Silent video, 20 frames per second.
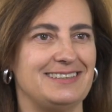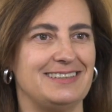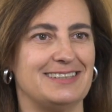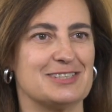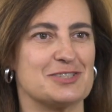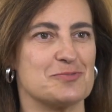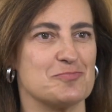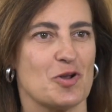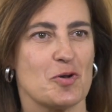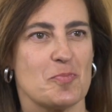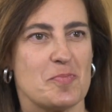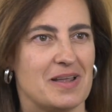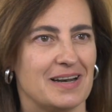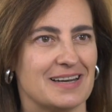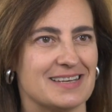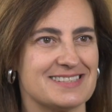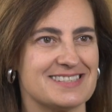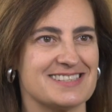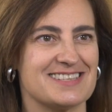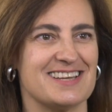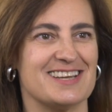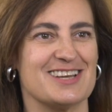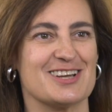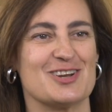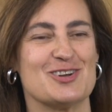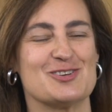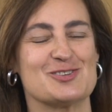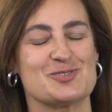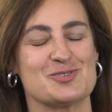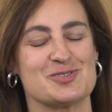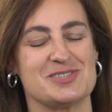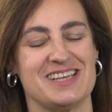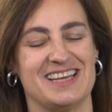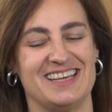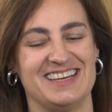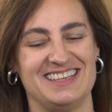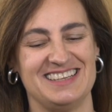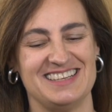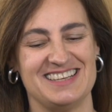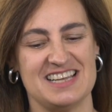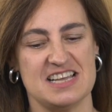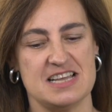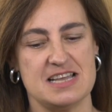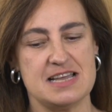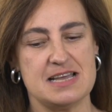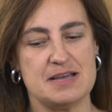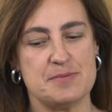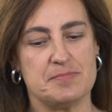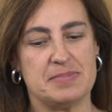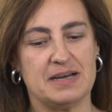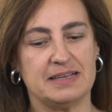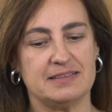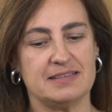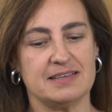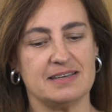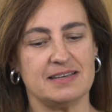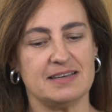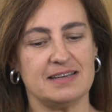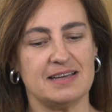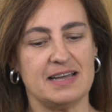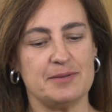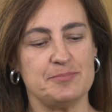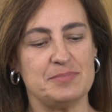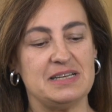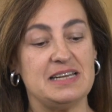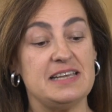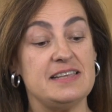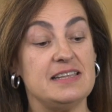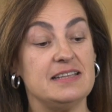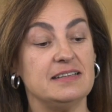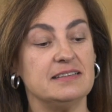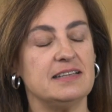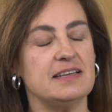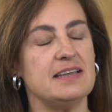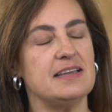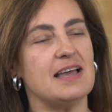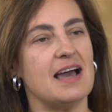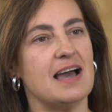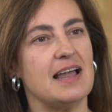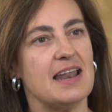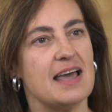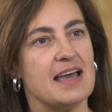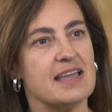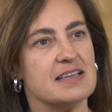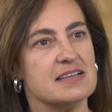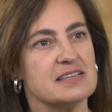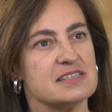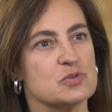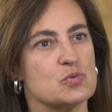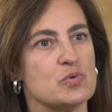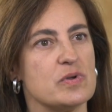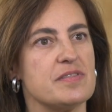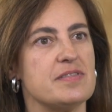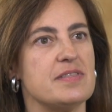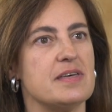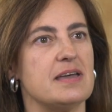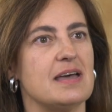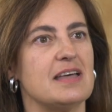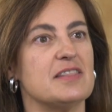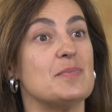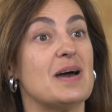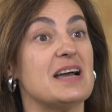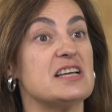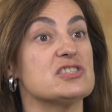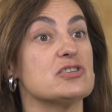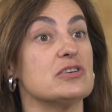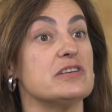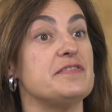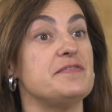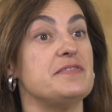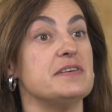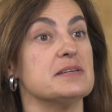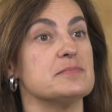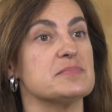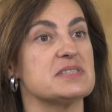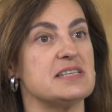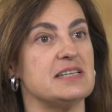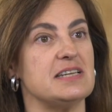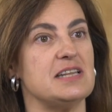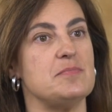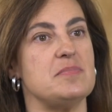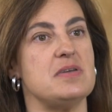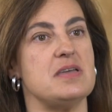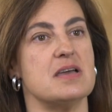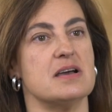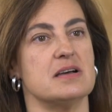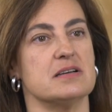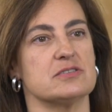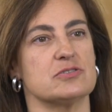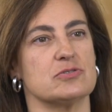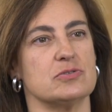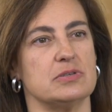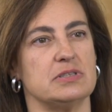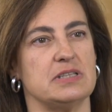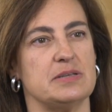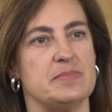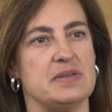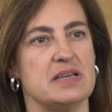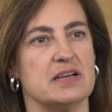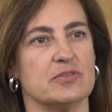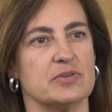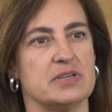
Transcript: in a small village close to Seattle. But I'm leading the alliance with the advisory firms in EMEA, so in the EMEA